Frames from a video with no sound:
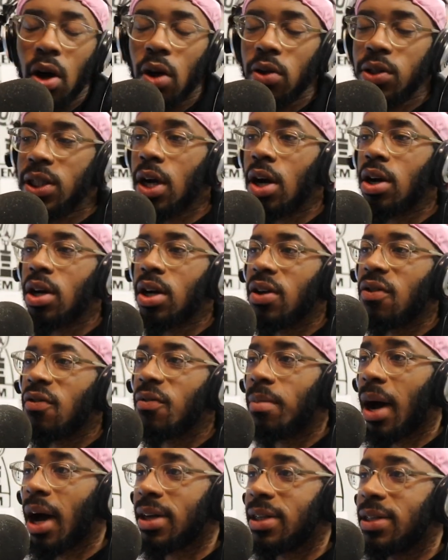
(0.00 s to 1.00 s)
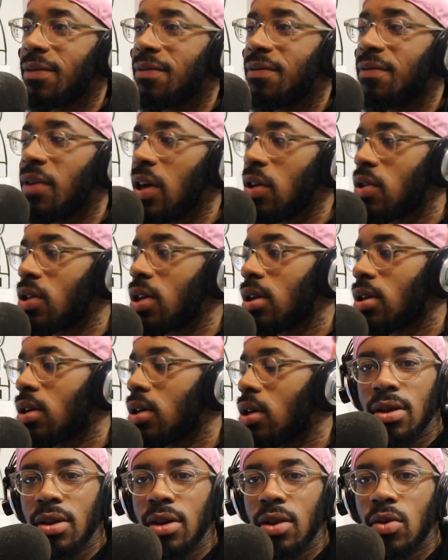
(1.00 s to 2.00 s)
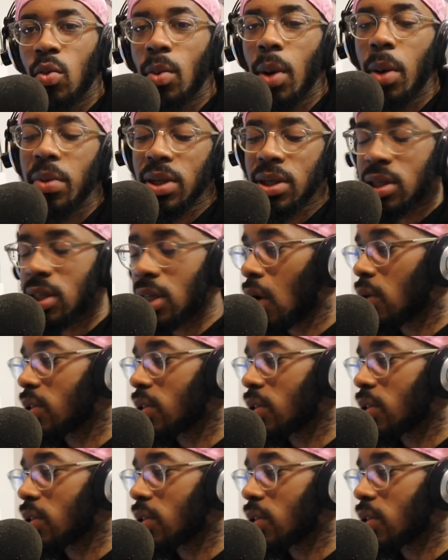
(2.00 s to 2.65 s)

Alternative by Division. Remember, this is The